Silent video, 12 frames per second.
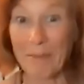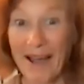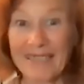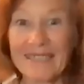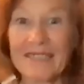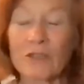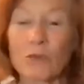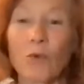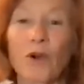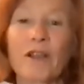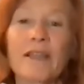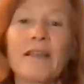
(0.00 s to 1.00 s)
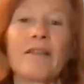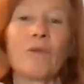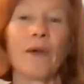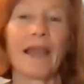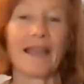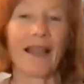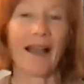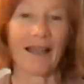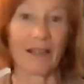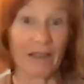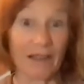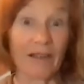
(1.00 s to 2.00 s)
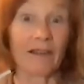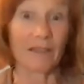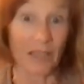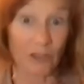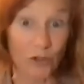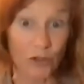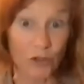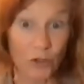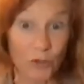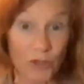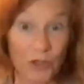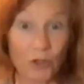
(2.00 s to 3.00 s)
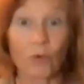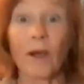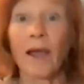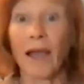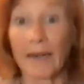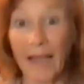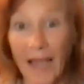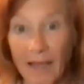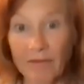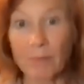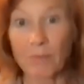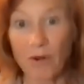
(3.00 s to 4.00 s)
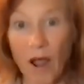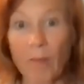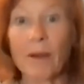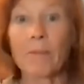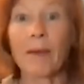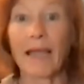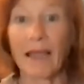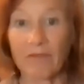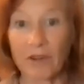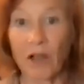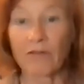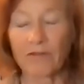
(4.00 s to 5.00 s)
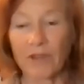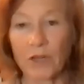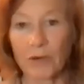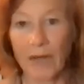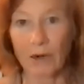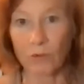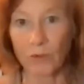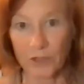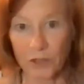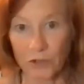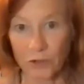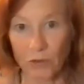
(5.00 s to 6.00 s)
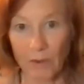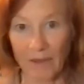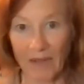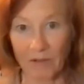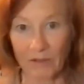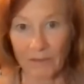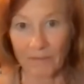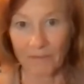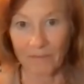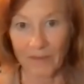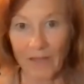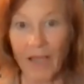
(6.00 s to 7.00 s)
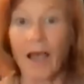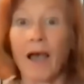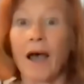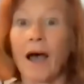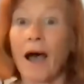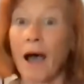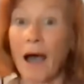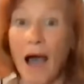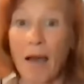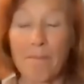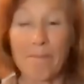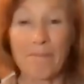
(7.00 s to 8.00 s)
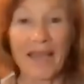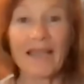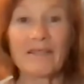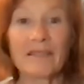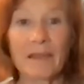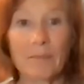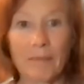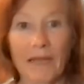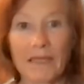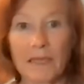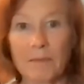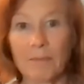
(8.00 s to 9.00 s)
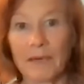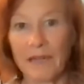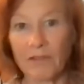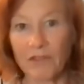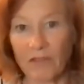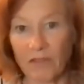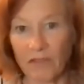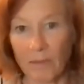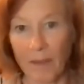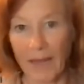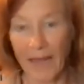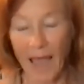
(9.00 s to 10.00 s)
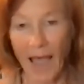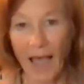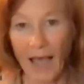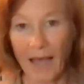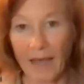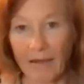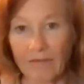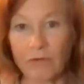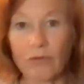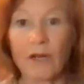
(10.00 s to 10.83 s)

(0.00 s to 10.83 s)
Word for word: body isn't working the way I it used to, and I have a problem I have not figured out what to do about. A basic, basic belief system I have